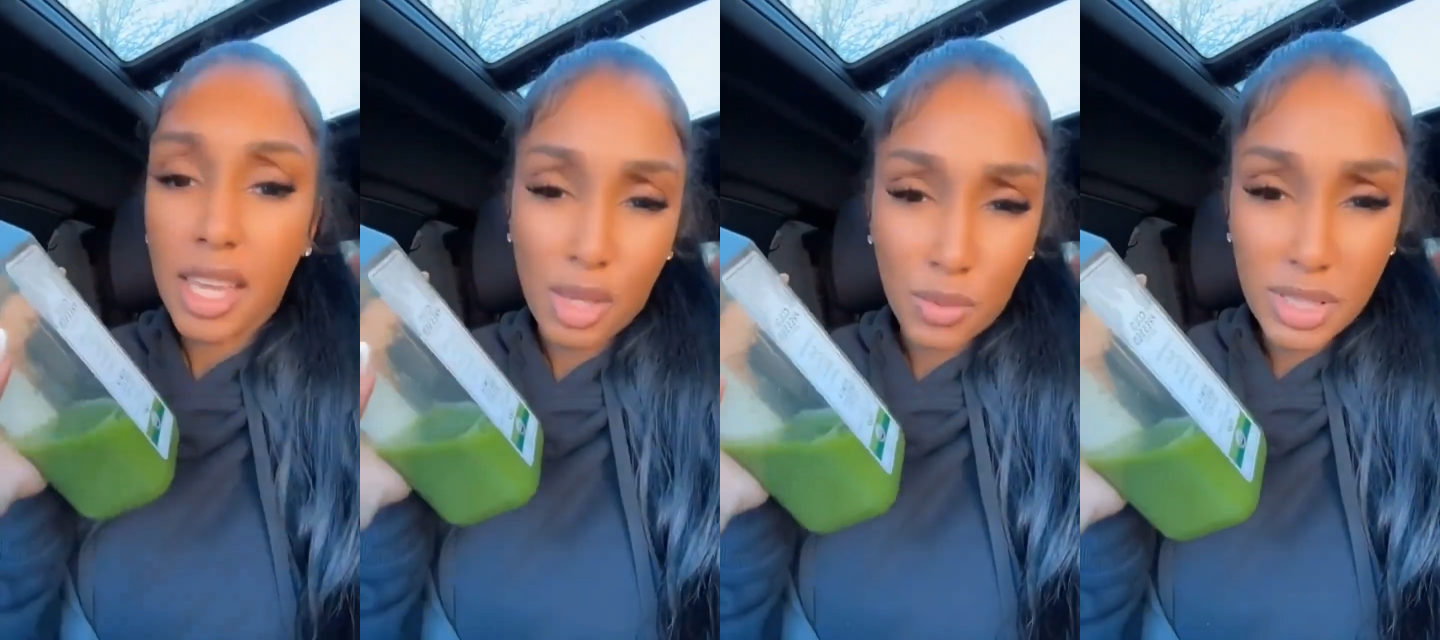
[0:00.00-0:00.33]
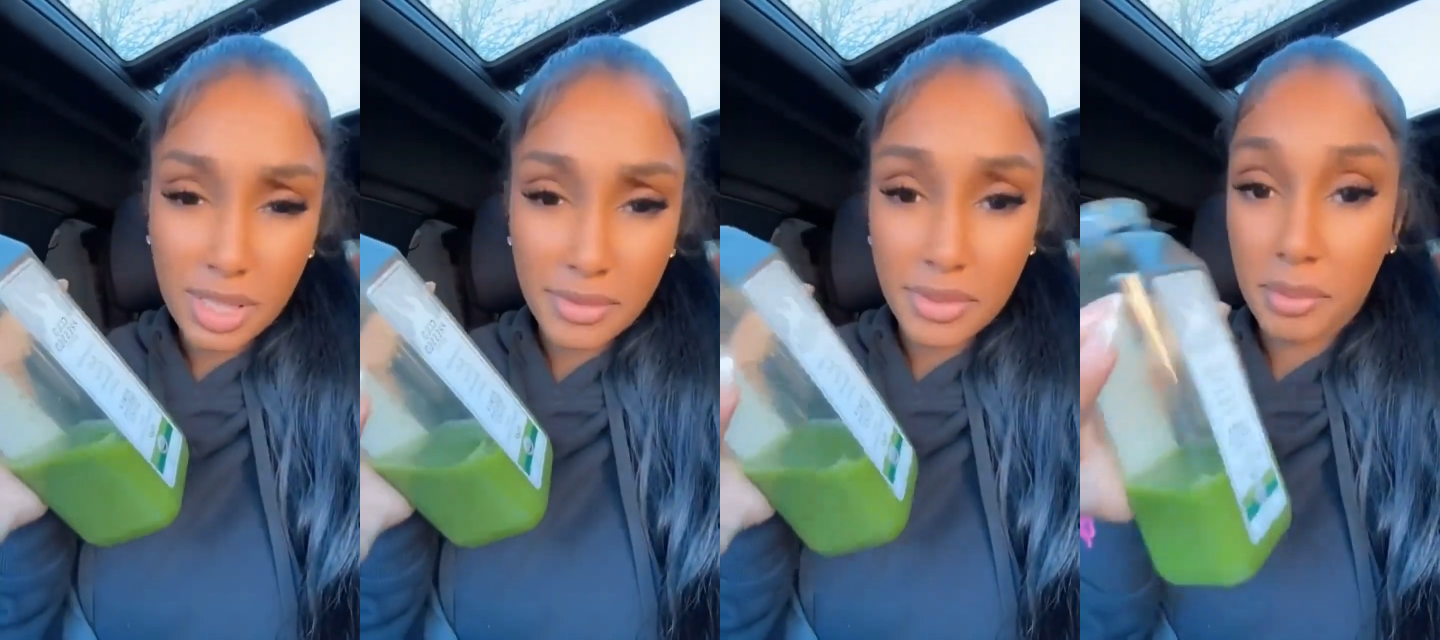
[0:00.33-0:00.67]
It
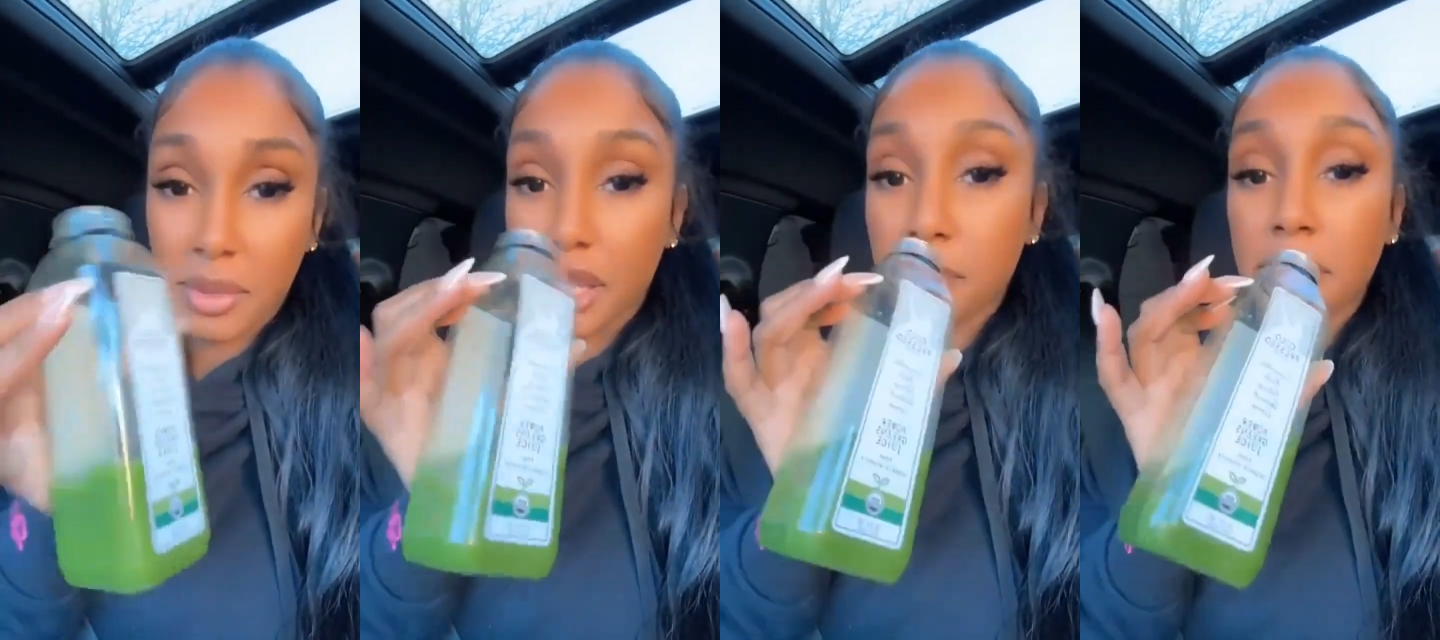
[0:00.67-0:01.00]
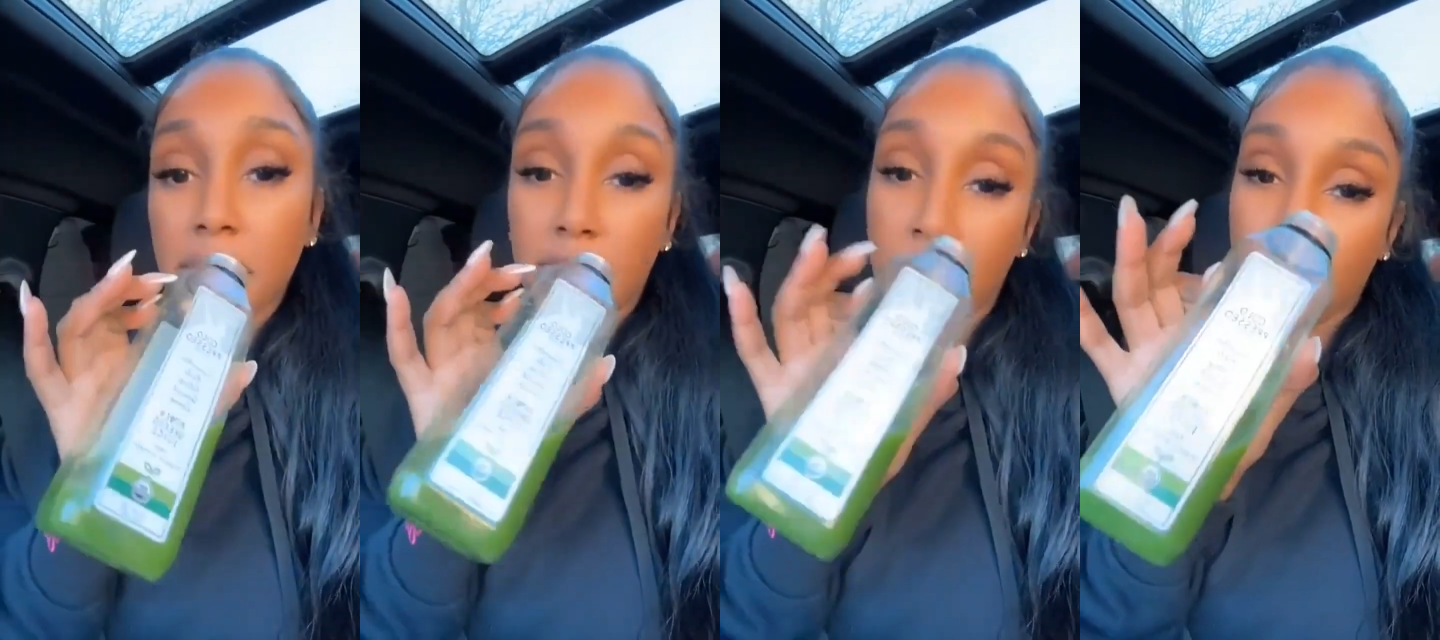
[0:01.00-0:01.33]
wasn't for me,
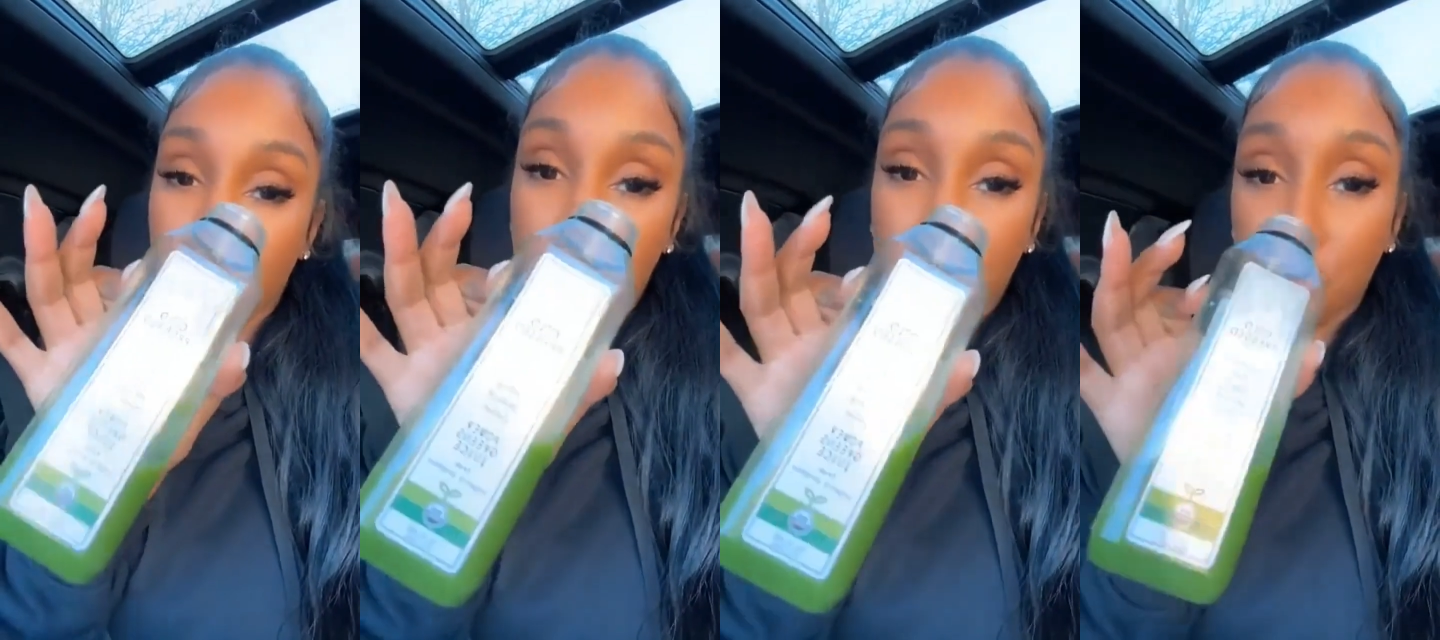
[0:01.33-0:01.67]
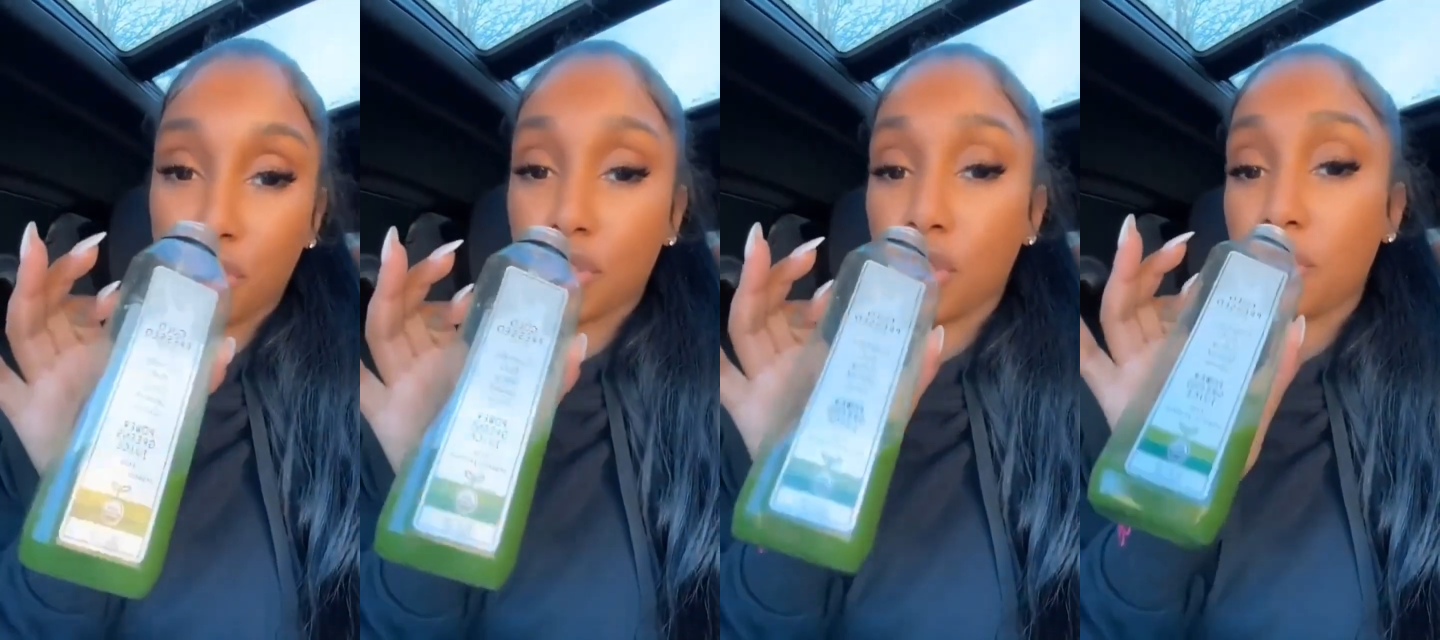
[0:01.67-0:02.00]
but thank
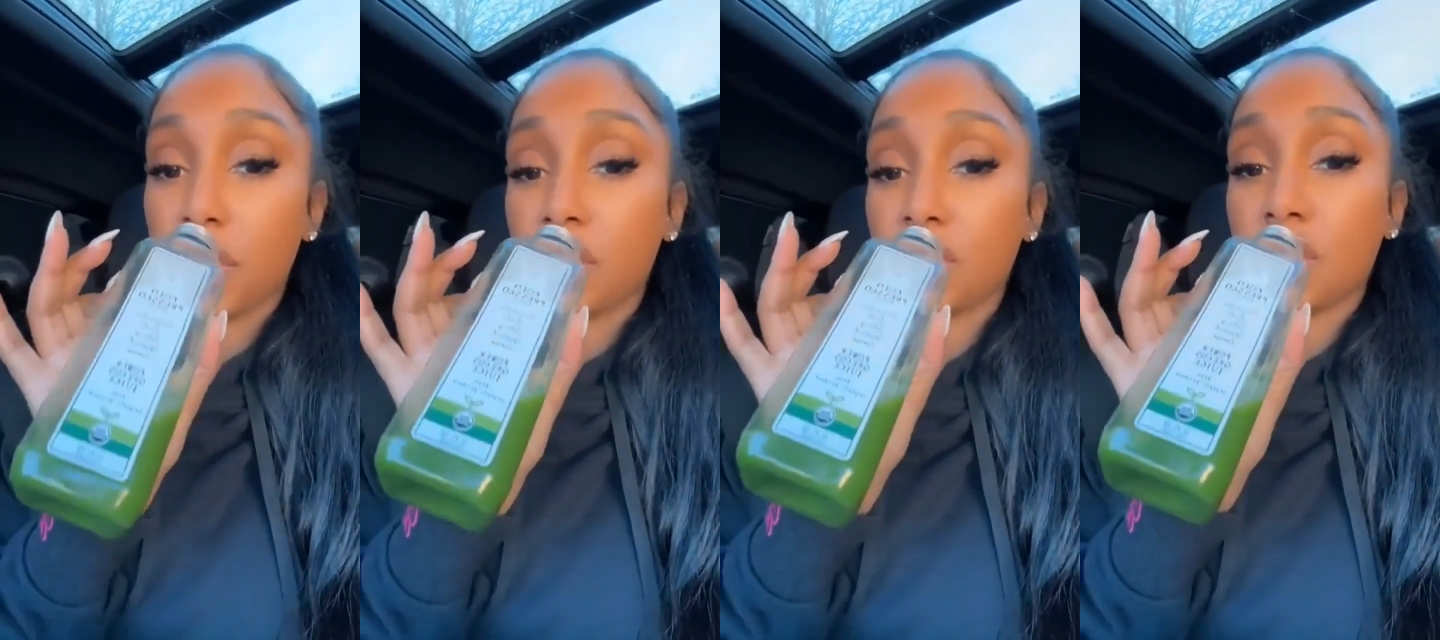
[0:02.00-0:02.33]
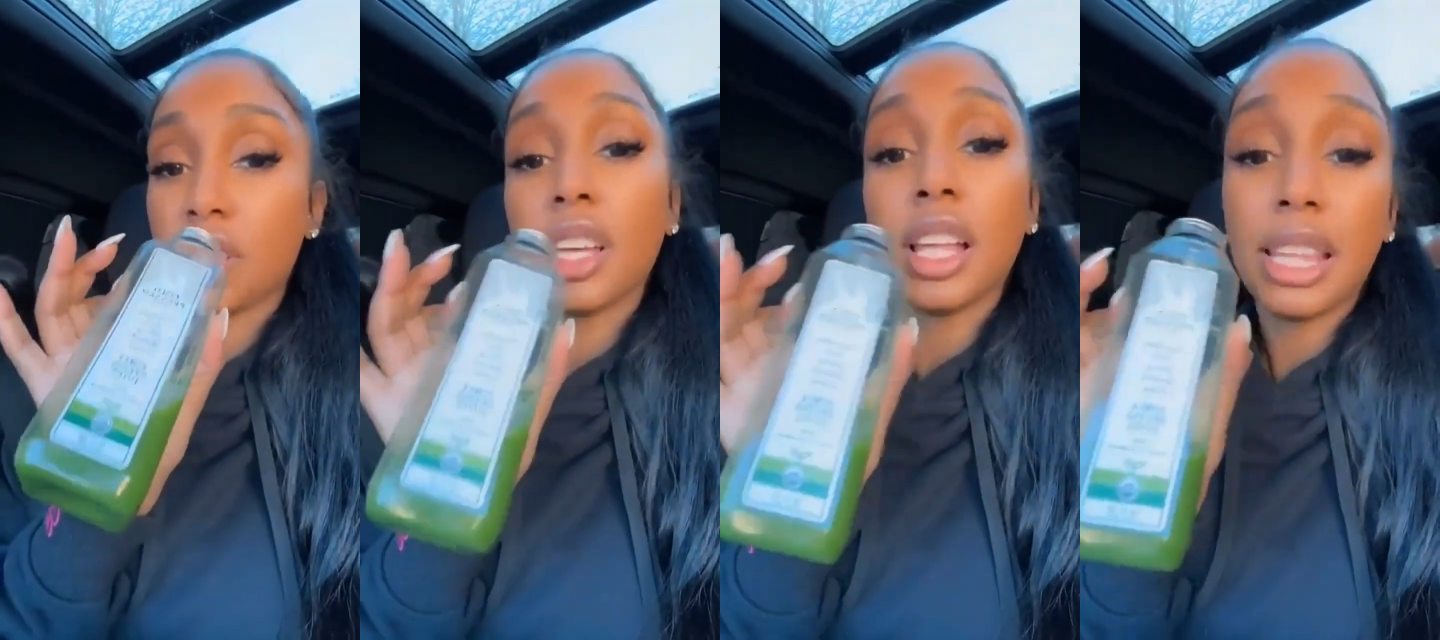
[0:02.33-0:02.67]
you so
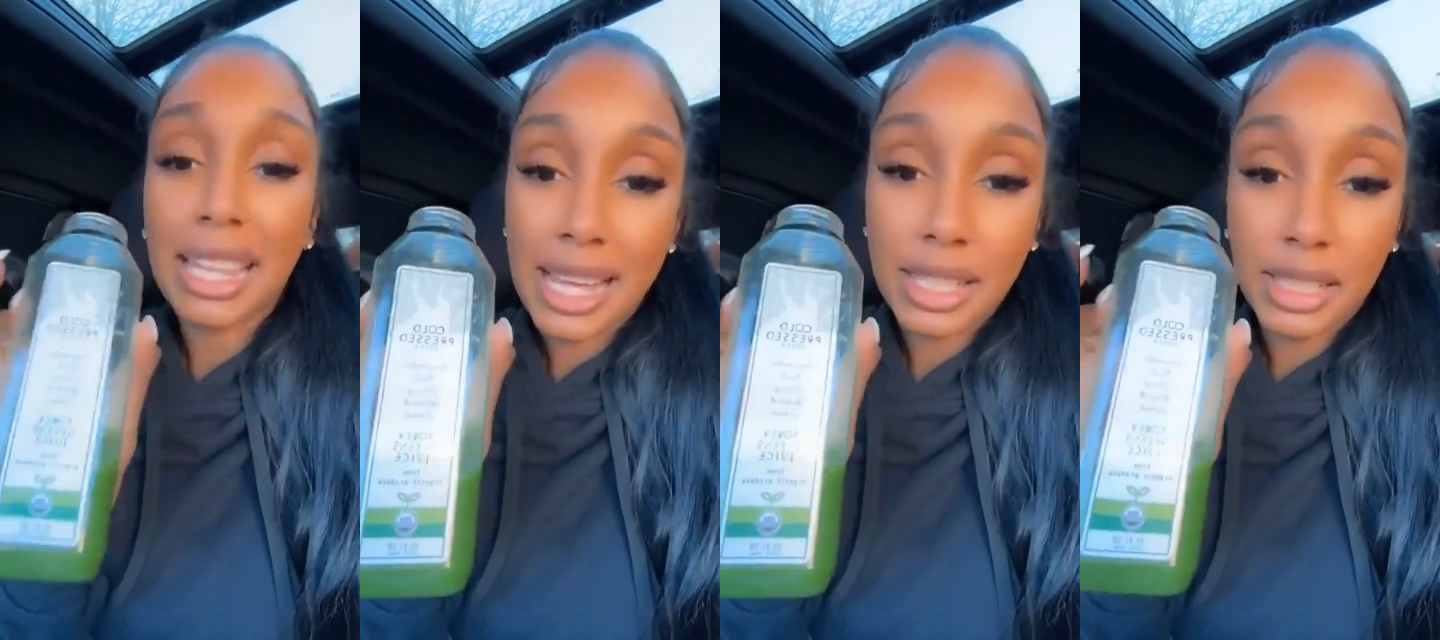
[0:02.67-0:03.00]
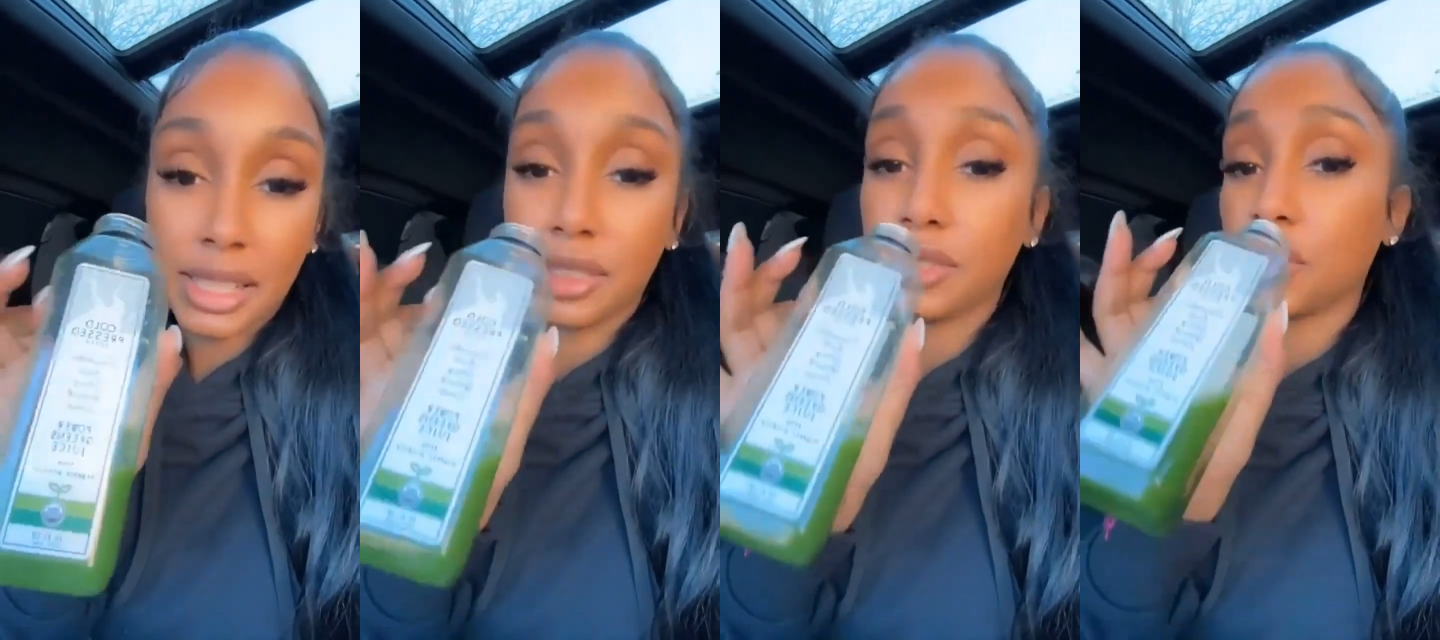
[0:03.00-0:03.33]
much,
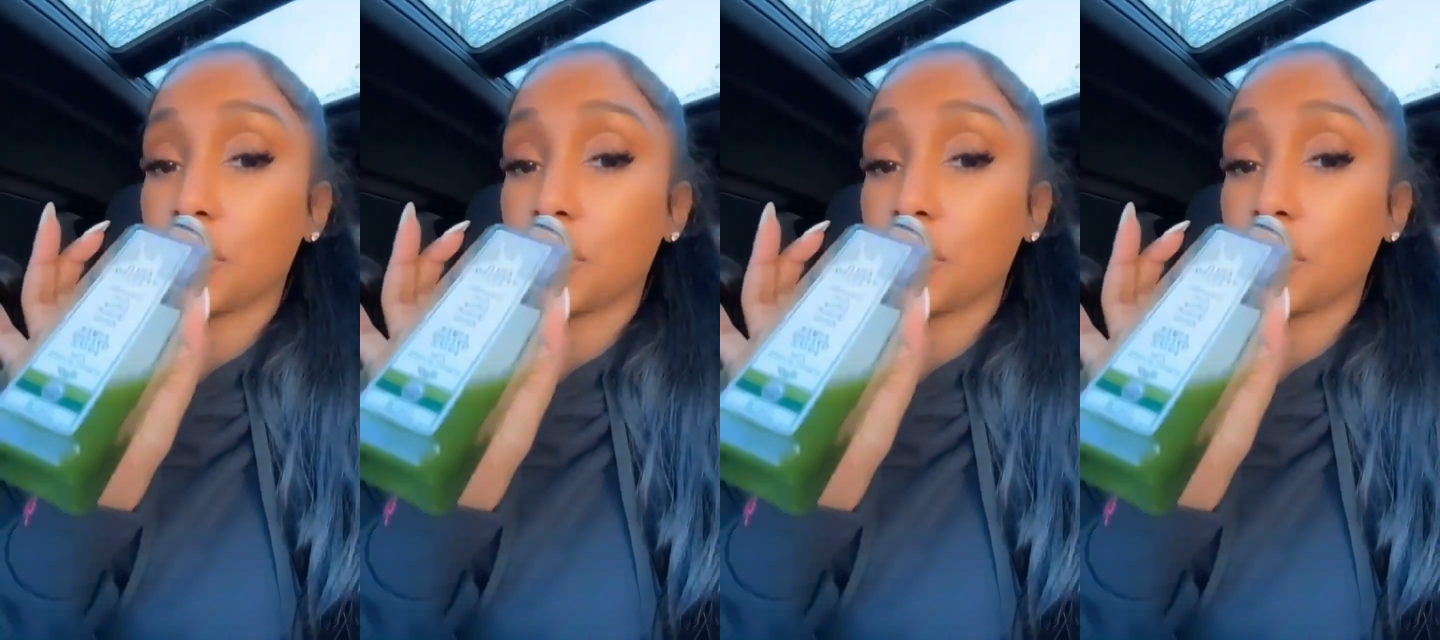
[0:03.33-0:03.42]
Lonnie.